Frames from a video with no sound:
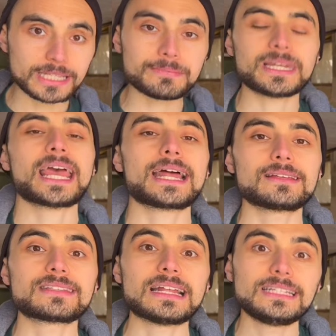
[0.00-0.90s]

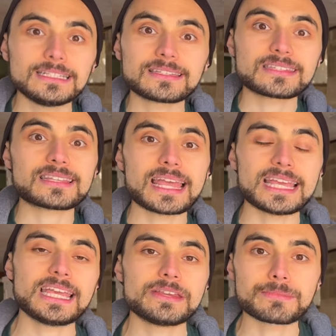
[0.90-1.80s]
bananas that need to
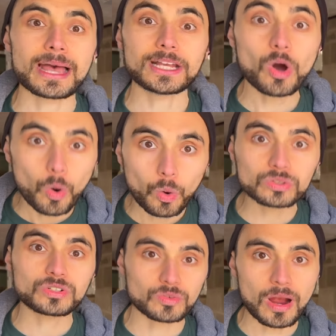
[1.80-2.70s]
stay in my
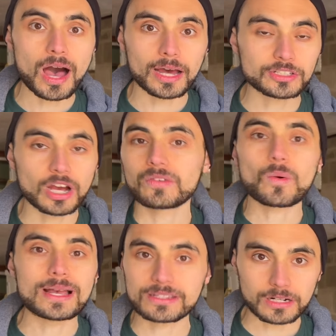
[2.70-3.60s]
cold garage,
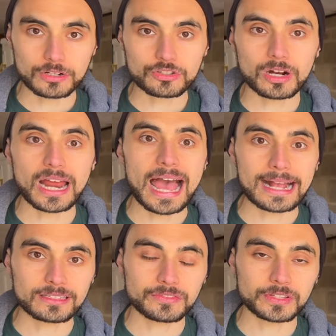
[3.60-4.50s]
otherwise they're going to start
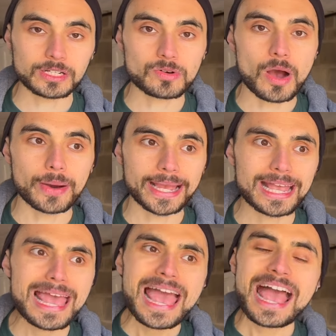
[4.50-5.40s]
actively growing.
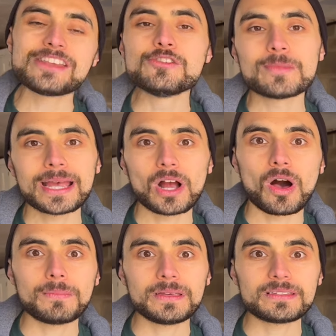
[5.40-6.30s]
And you might
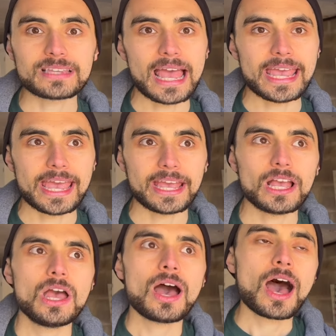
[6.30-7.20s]
all be saying,
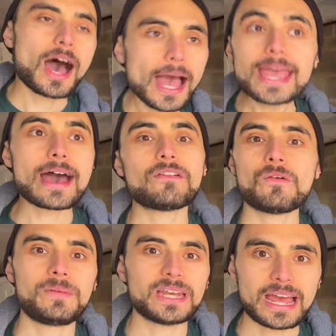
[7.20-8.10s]
I have a
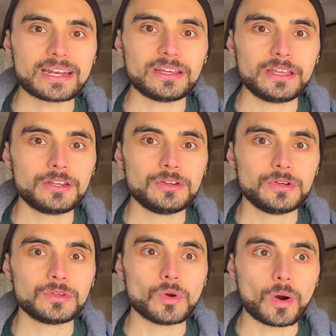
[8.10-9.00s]
banana in New
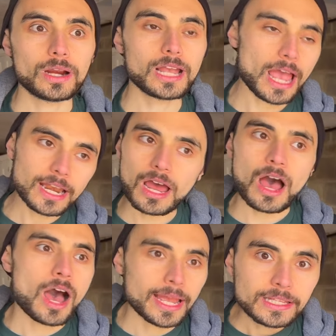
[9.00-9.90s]
York and
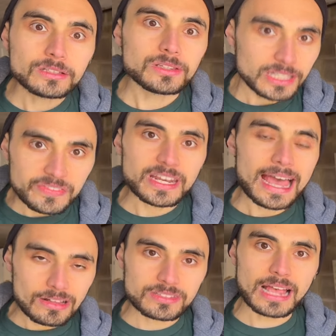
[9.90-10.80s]
I leave it
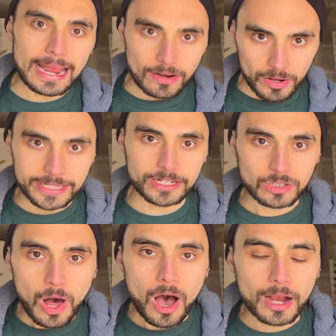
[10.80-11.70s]
outside all year
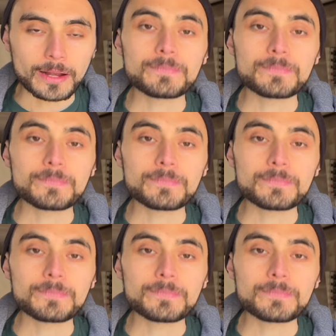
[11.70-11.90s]
long.